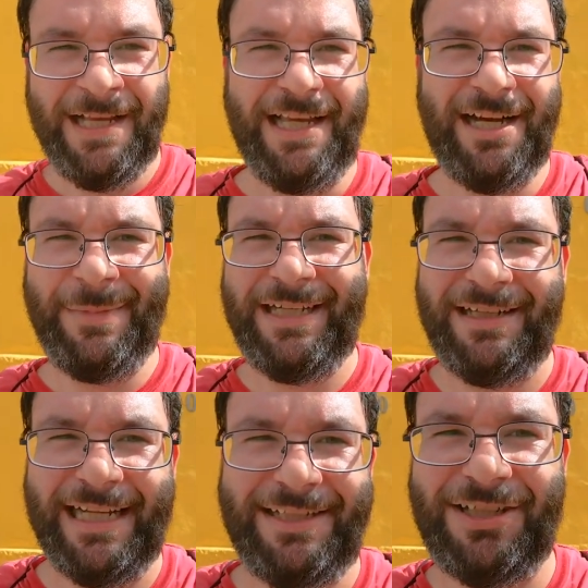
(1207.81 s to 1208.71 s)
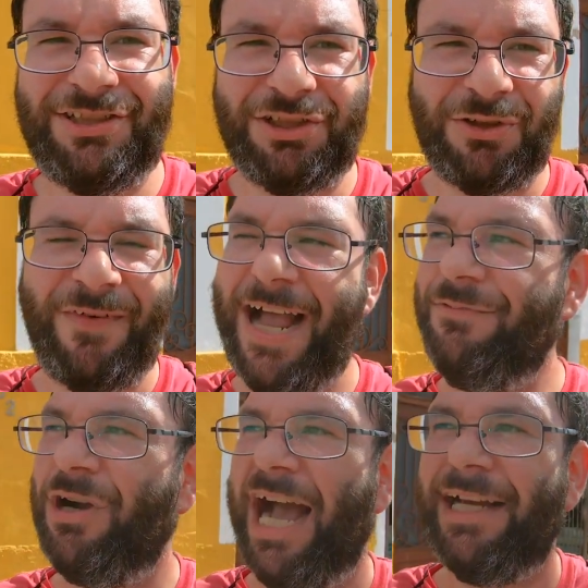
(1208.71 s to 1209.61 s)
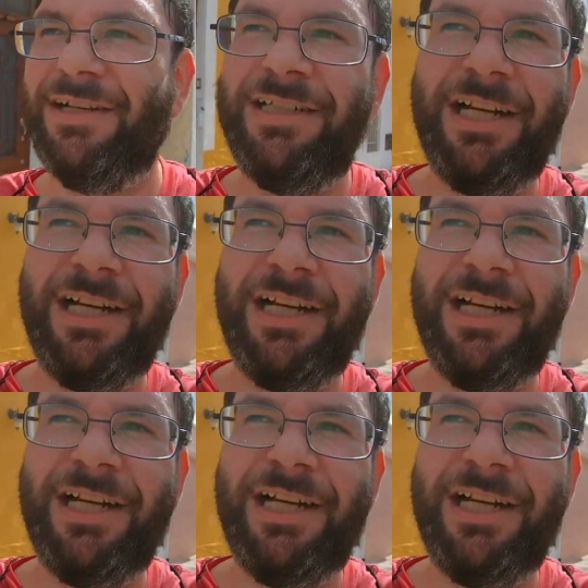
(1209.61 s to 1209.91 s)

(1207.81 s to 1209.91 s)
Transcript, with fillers: You know what I mean? It's just a survival guide.